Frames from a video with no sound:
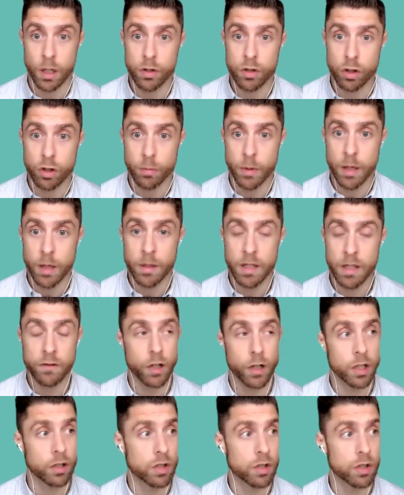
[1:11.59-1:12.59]
So maybe if I
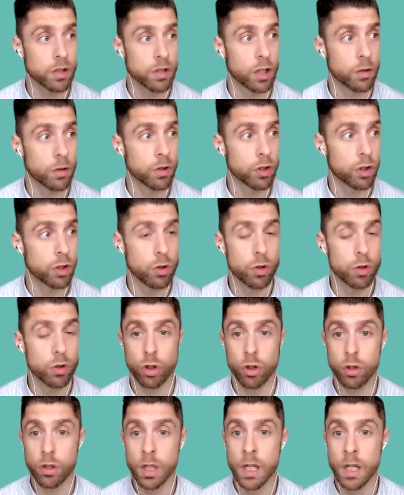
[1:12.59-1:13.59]
could start with you,
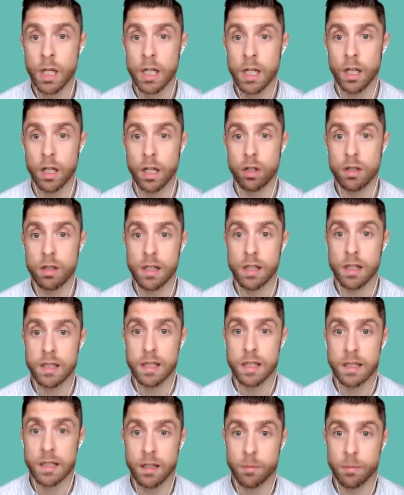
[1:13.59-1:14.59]
John, can you tell us a
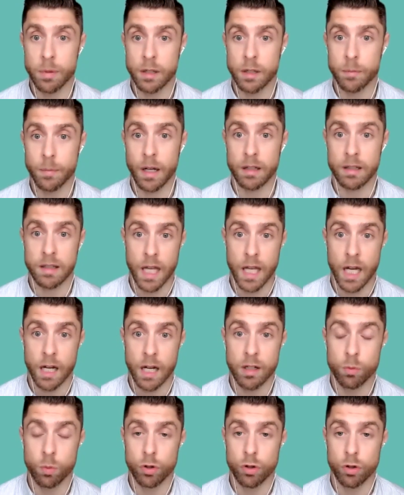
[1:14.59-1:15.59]
little bit about
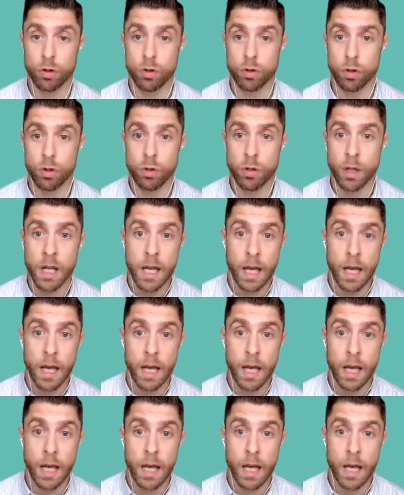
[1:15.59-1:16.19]
Carey, what you do,